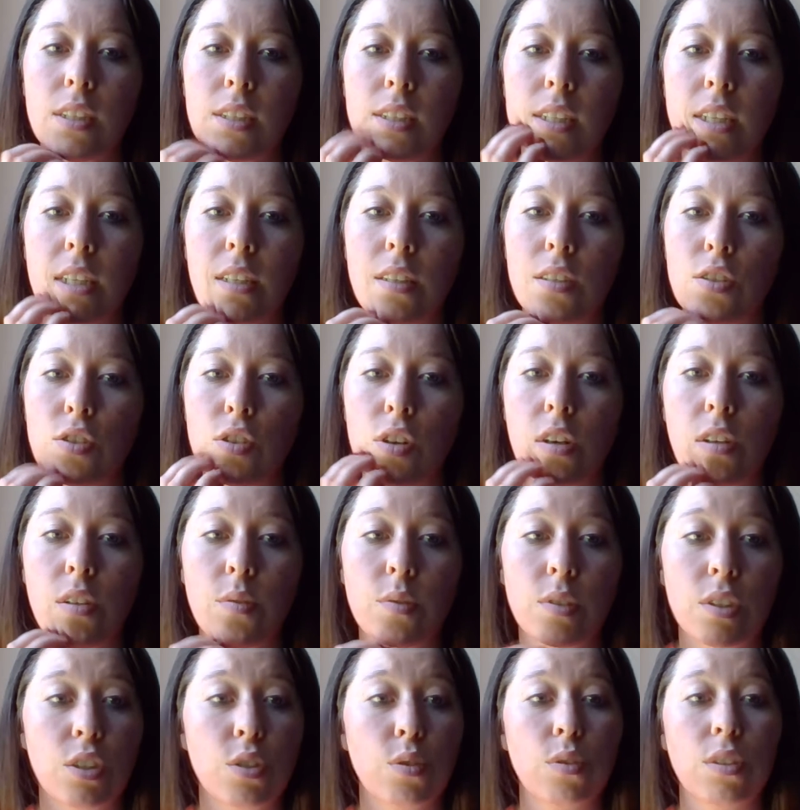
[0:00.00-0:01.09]
and teens struggling
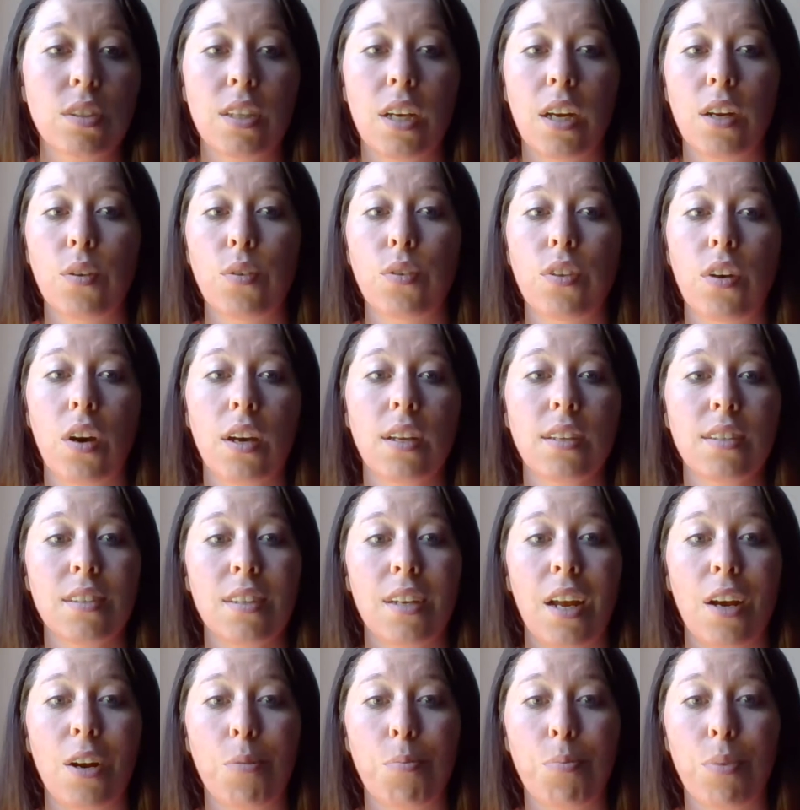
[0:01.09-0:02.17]
with suicidal thoughts
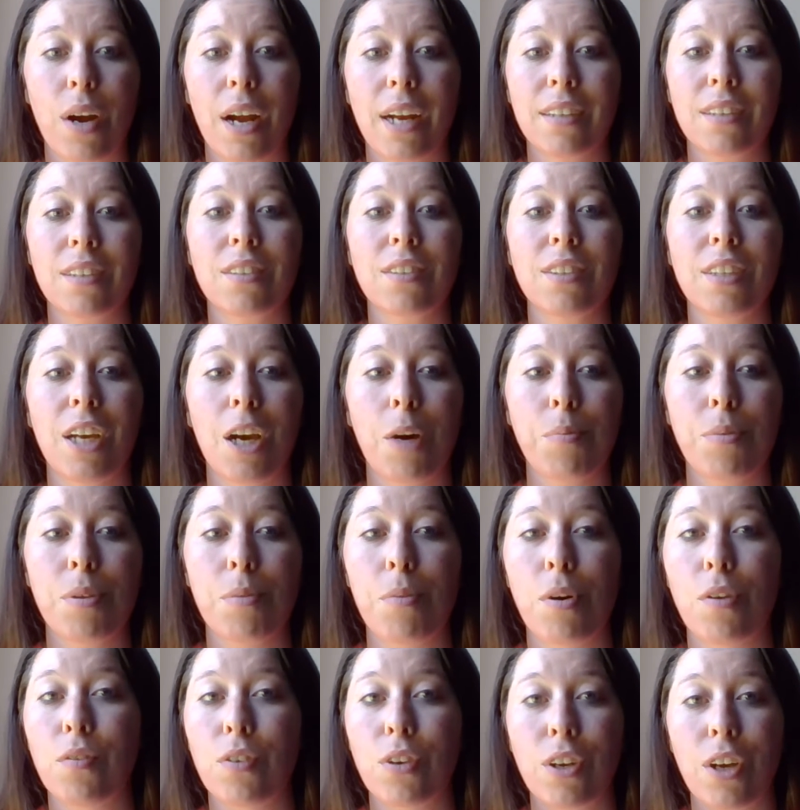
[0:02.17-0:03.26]
and how to practically help them
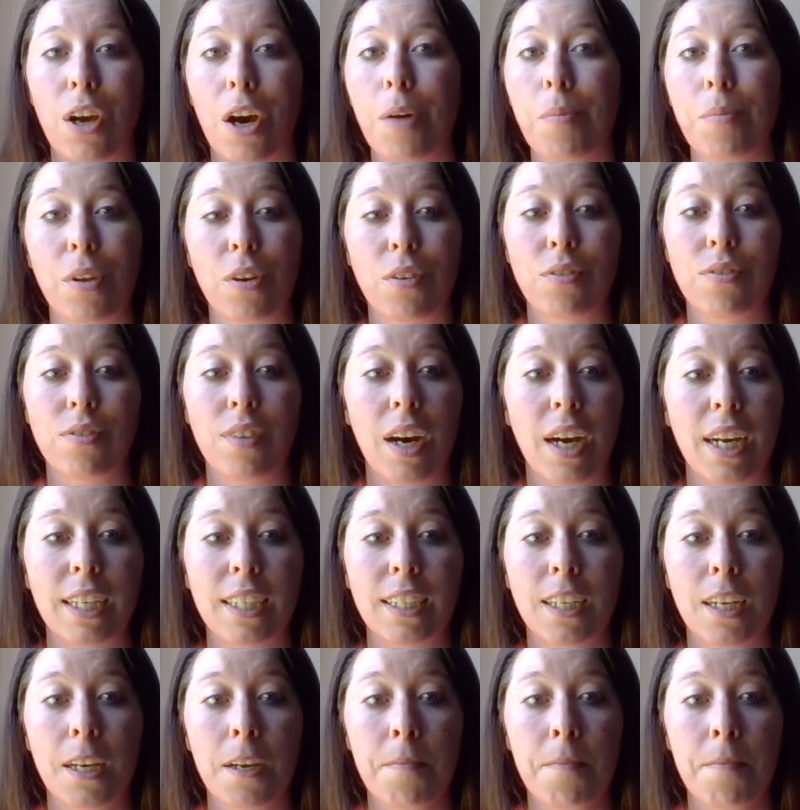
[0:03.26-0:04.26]
overcome their fight.